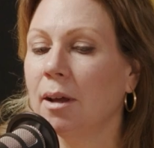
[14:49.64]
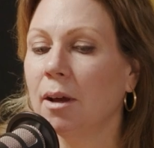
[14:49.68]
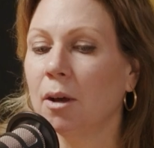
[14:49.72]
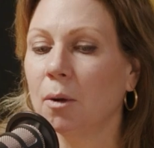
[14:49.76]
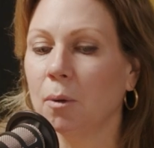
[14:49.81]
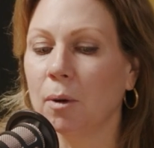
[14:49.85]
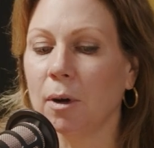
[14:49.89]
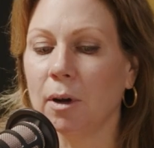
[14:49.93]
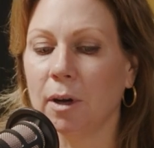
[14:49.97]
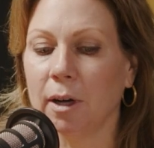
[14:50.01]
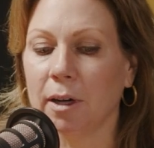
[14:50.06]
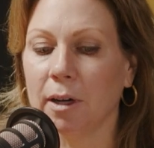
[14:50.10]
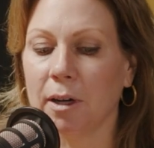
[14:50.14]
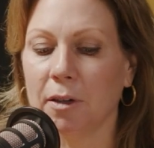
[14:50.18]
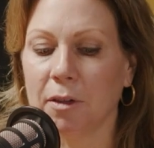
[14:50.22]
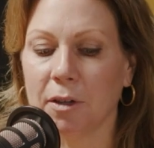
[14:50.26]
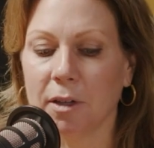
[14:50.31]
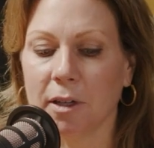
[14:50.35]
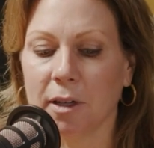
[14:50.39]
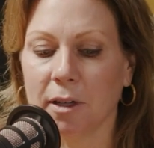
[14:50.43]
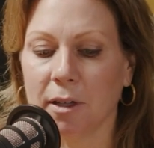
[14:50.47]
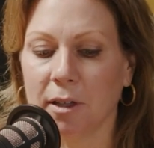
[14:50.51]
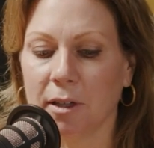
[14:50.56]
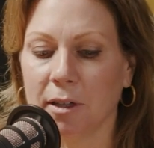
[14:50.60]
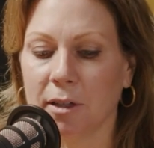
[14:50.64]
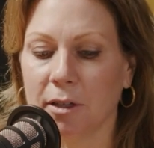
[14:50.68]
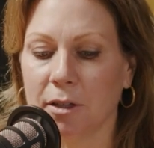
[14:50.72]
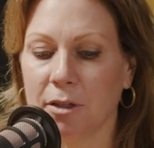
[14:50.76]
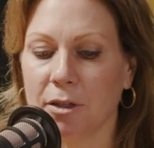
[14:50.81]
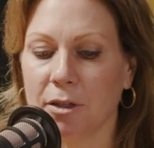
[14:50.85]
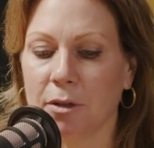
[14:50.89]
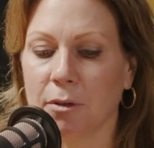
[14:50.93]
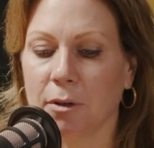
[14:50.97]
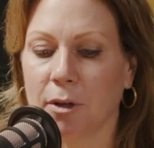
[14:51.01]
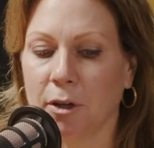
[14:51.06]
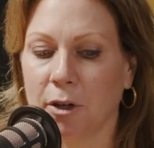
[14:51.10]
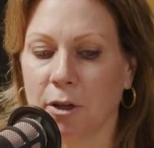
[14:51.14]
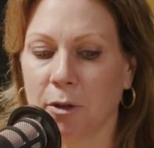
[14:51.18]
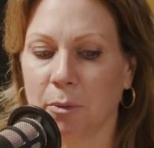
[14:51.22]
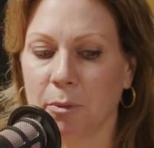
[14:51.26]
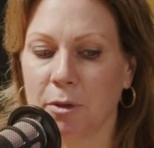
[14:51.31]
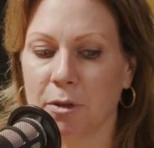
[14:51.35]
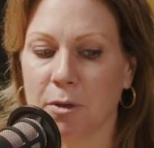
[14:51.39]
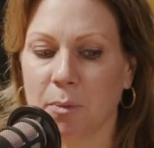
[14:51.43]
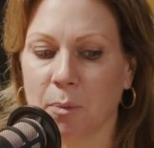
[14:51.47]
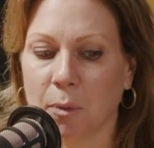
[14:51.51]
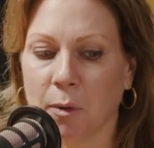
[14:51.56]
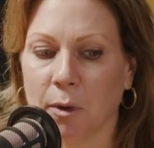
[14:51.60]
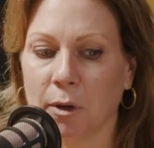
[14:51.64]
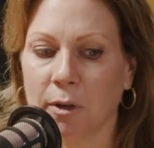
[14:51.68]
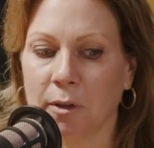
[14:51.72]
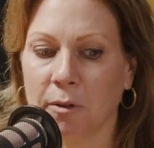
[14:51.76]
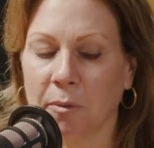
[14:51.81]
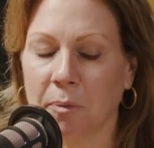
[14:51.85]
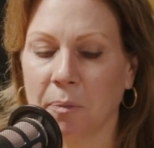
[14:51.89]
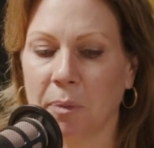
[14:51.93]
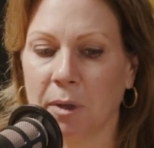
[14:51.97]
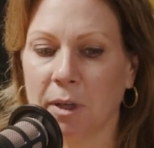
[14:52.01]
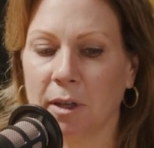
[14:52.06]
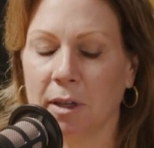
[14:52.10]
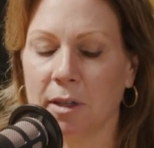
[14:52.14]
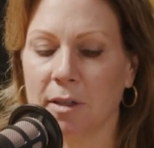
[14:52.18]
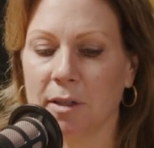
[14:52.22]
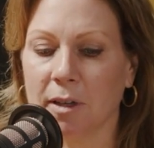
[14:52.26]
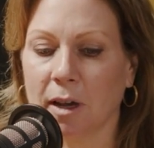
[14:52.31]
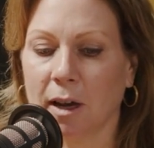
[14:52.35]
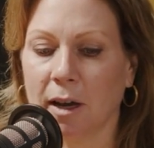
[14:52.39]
Well, and I think getting into a home is important because